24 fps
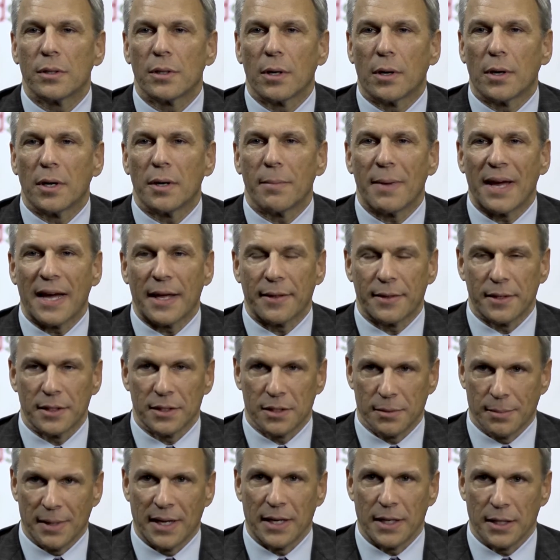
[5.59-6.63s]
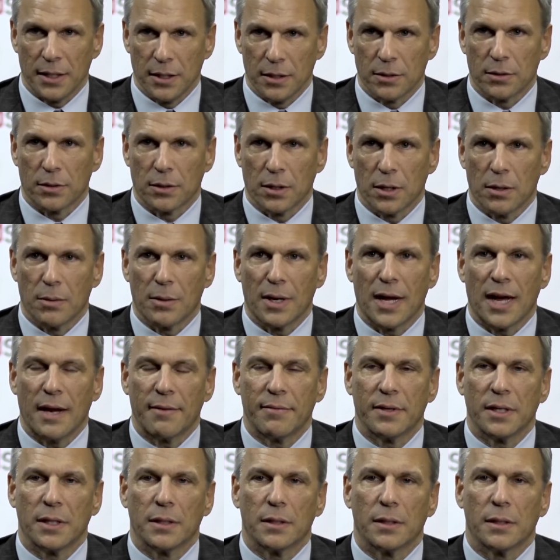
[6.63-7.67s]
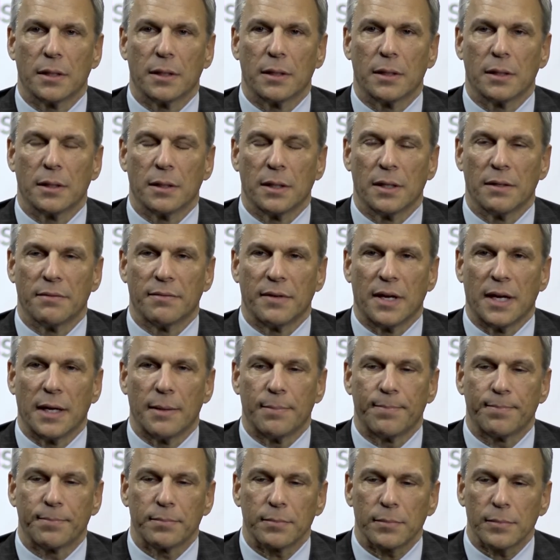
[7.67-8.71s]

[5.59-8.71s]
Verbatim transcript: thought about this about a year ago, having the, the event,